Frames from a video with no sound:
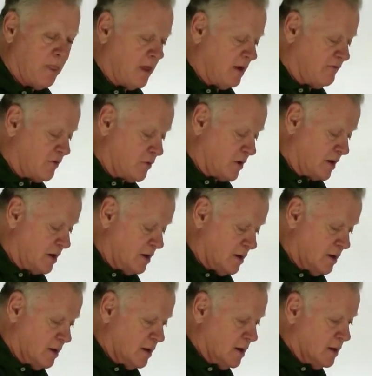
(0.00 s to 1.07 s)
And a very
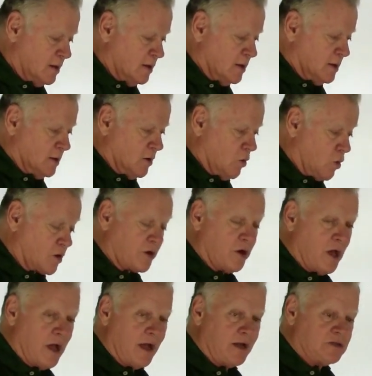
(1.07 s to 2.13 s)

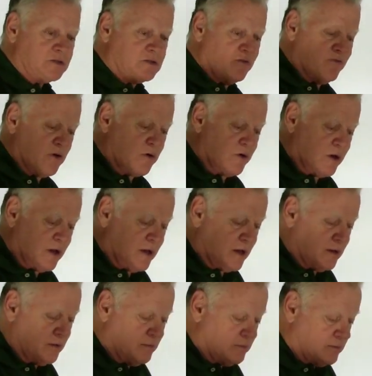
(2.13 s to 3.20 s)
organized,
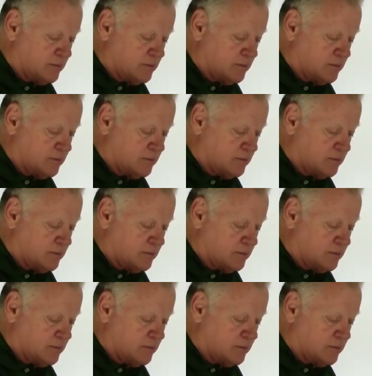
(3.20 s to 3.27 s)
very